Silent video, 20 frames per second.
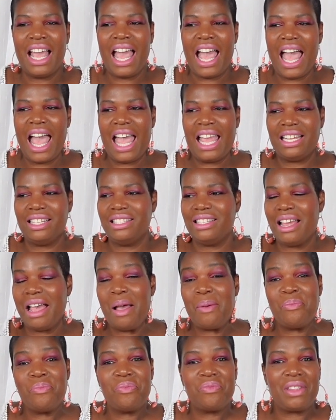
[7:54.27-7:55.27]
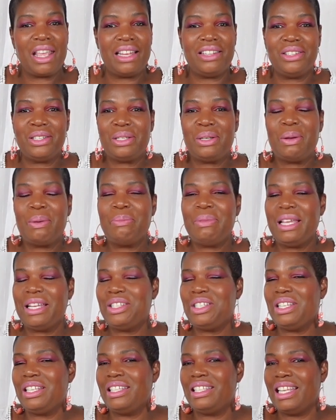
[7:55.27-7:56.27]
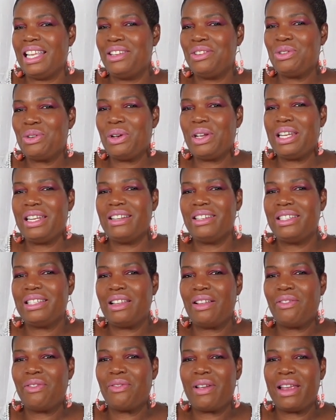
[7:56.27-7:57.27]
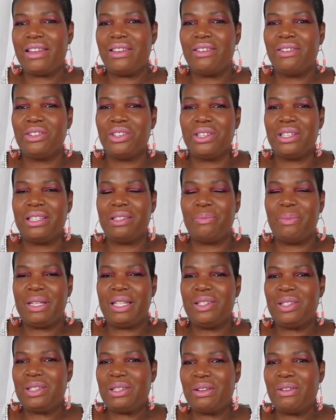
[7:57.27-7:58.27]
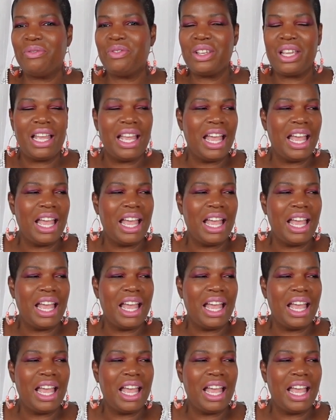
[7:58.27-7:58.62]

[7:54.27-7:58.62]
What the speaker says: And I just hope that she's enjoying herself right now. She's been served,